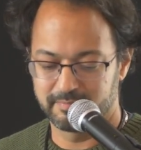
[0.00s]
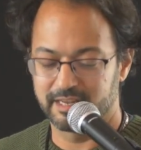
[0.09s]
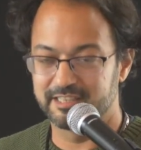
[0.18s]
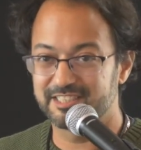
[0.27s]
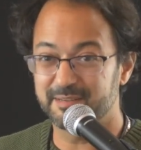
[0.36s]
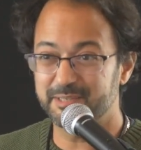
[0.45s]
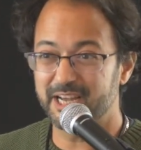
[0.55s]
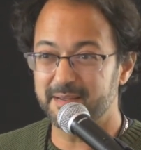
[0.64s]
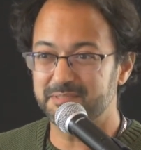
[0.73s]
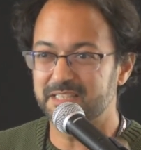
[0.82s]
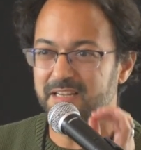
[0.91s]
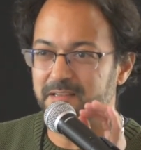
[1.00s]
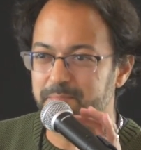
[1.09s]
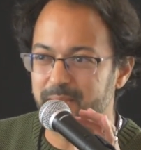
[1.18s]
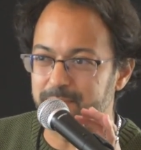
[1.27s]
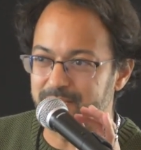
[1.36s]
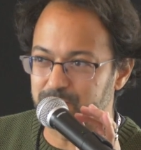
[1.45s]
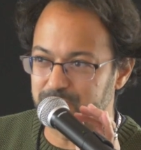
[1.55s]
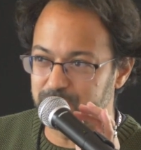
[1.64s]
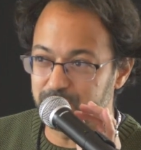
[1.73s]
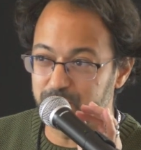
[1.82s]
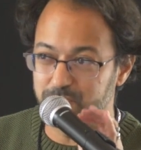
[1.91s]
And sometimes, maybe it
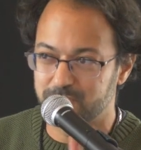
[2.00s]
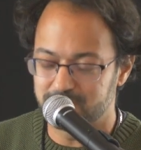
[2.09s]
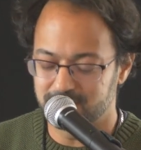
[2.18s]
was you.